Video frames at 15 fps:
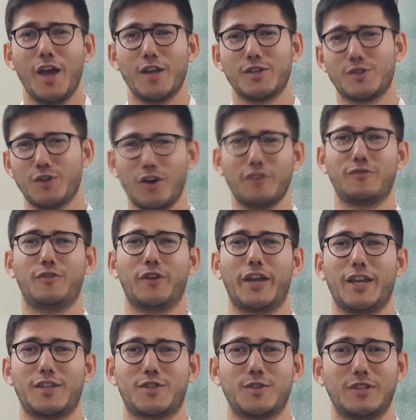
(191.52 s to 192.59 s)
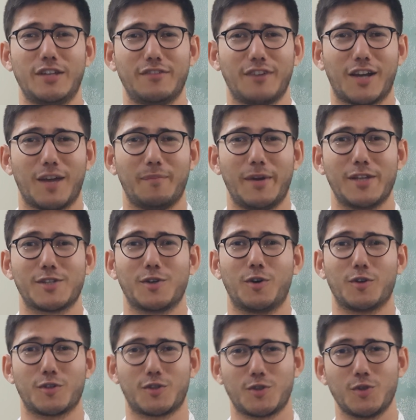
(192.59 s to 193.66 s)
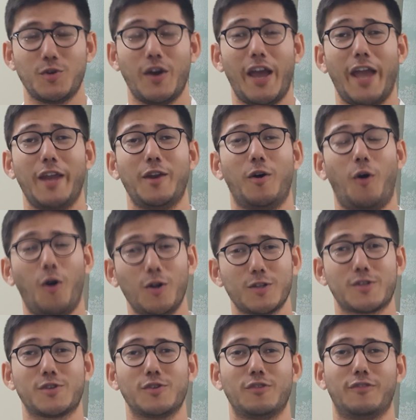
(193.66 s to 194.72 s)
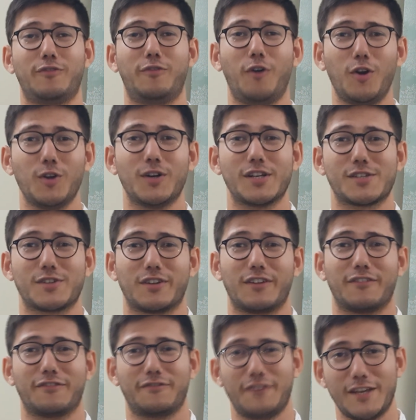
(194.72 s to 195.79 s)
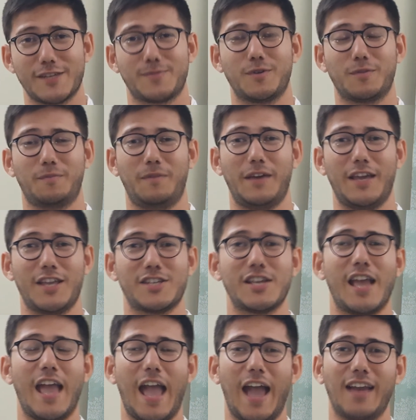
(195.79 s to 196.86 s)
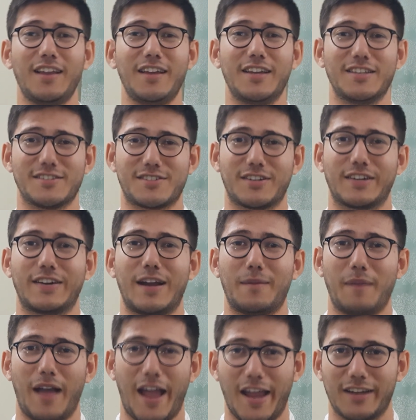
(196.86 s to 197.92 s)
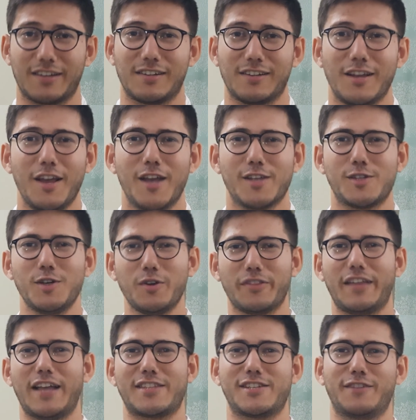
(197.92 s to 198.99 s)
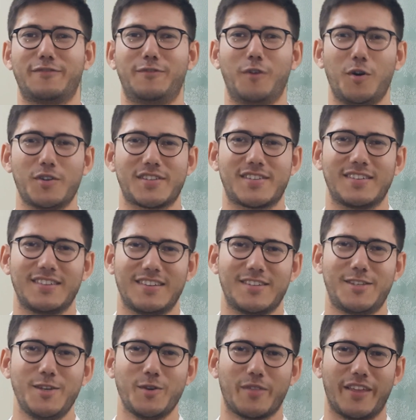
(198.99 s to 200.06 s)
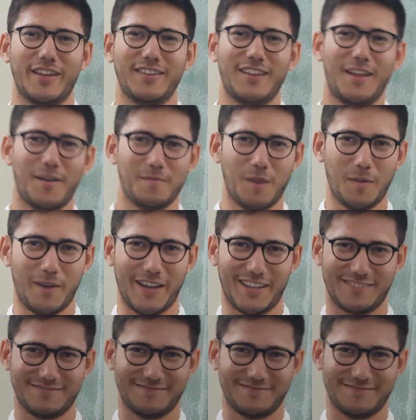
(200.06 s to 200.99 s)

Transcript: Do not forget to leave a comment or two and also follow us on our Facebook page and our Instagram handle. So that's it folks. See you then. Bye-bye.